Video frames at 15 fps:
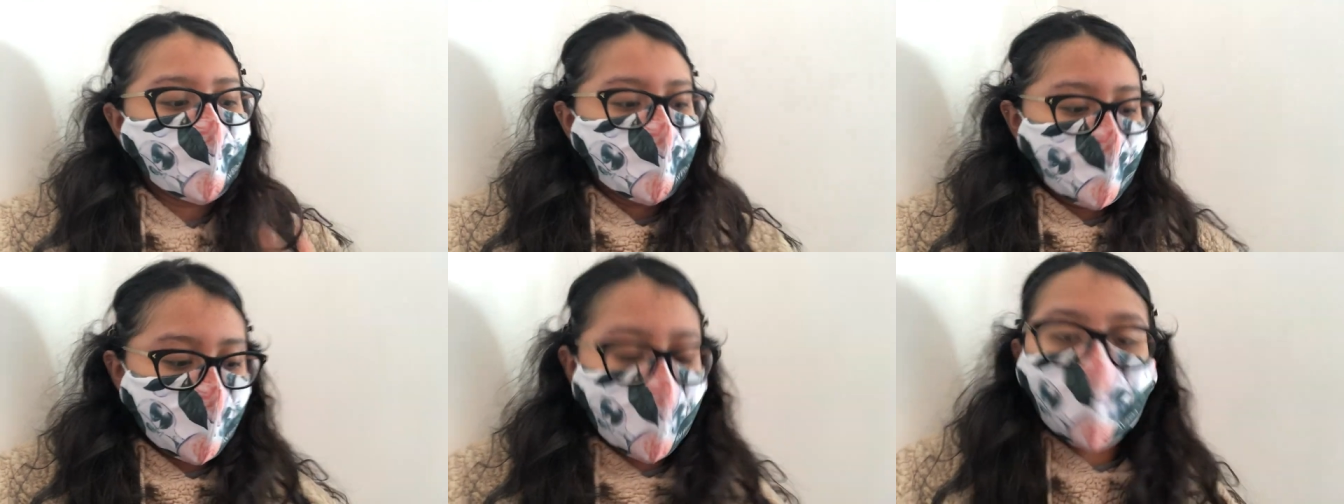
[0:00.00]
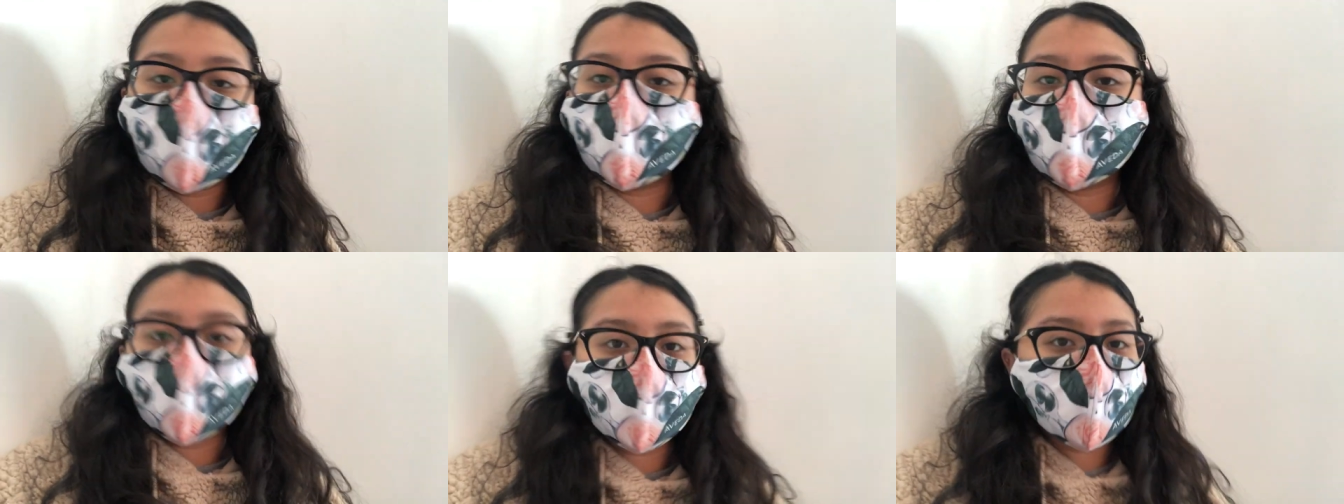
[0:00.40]
I am
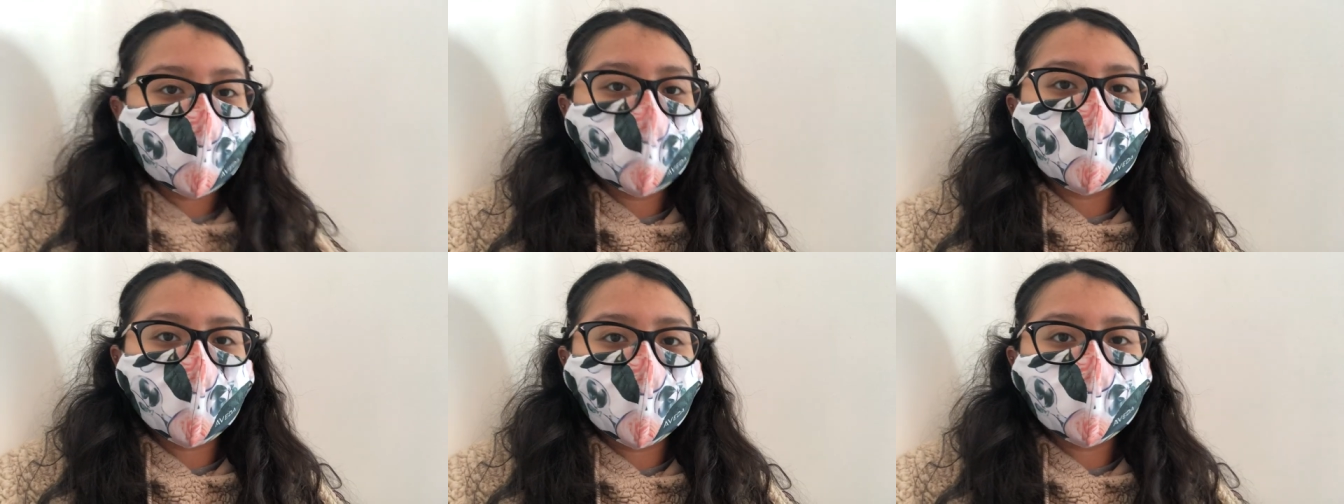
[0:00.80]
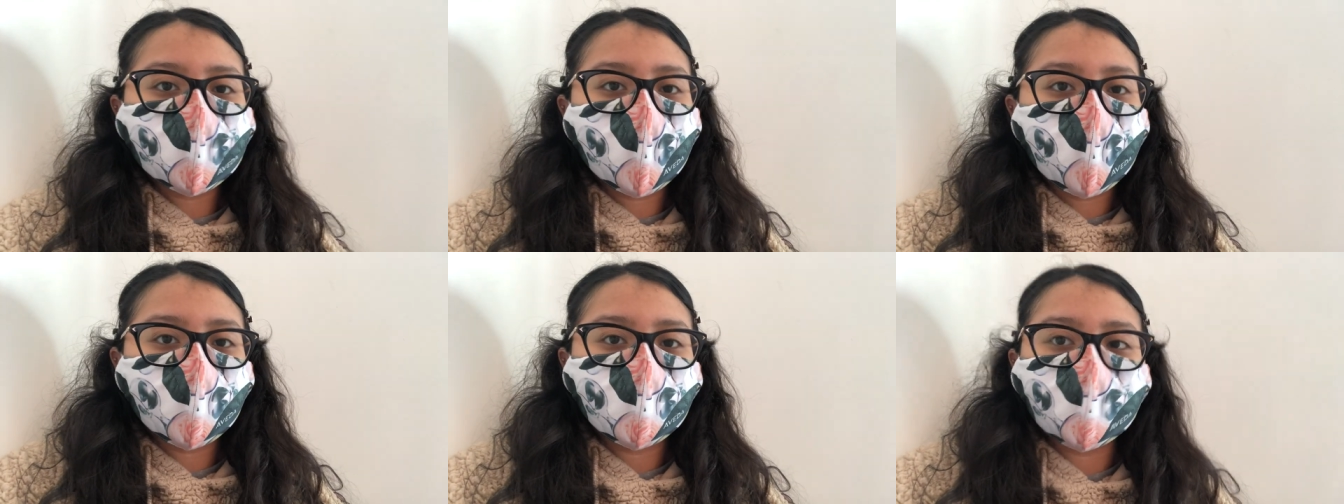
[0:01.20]
drinking my iced
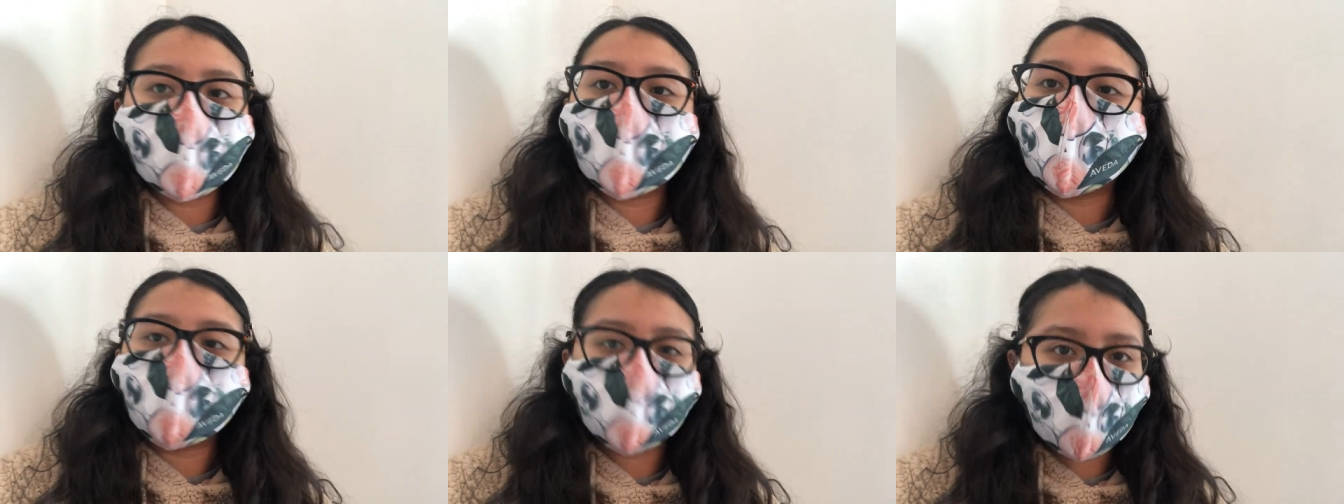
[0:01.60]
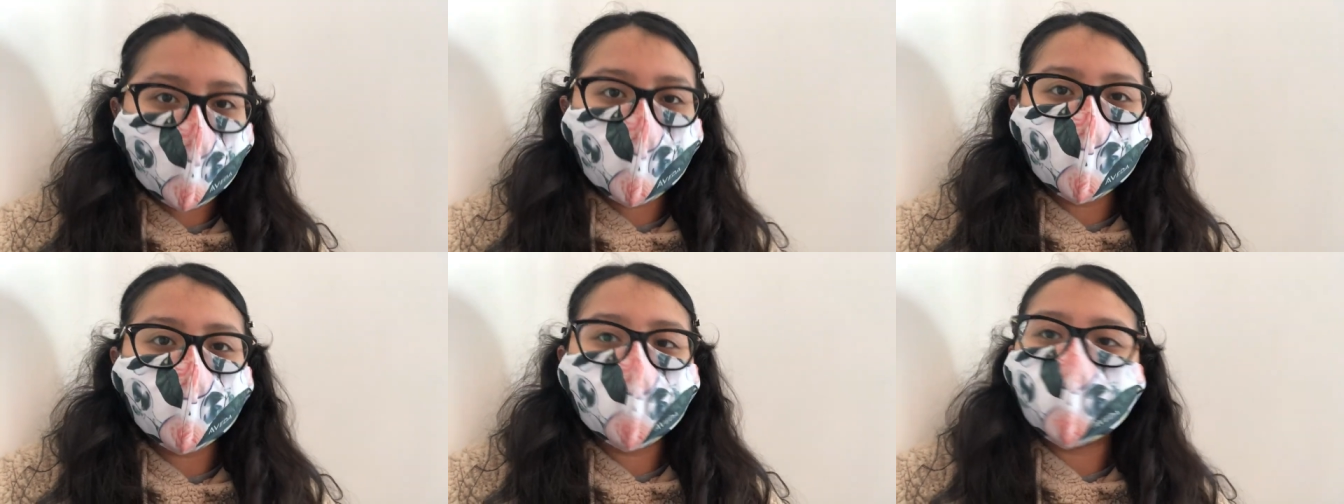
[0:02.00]
coffee and
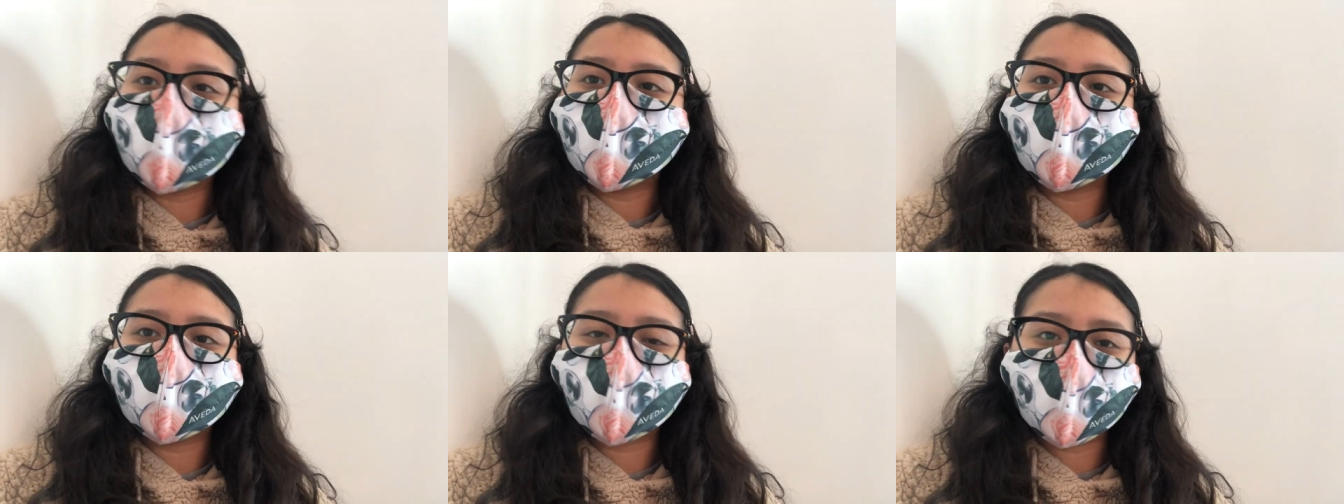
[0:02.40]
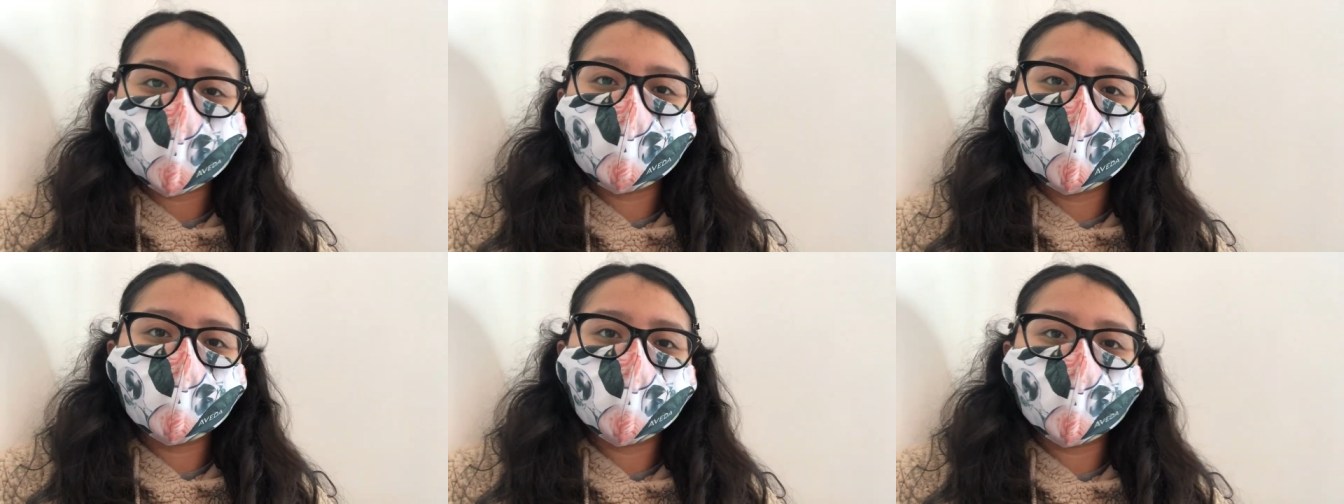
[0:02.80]
waiting here, charging
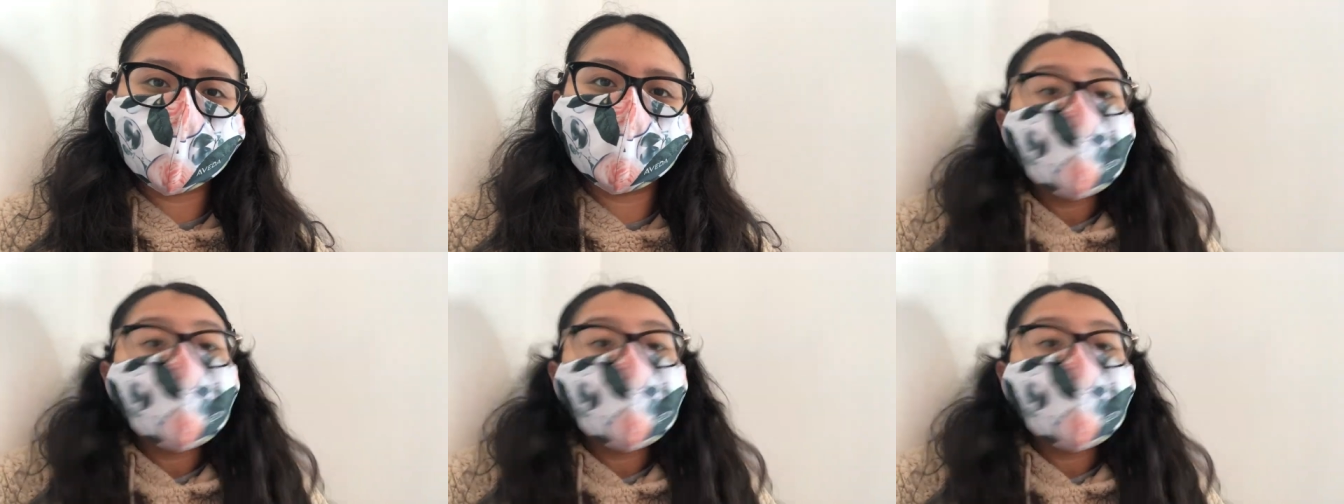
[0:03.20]
my phone.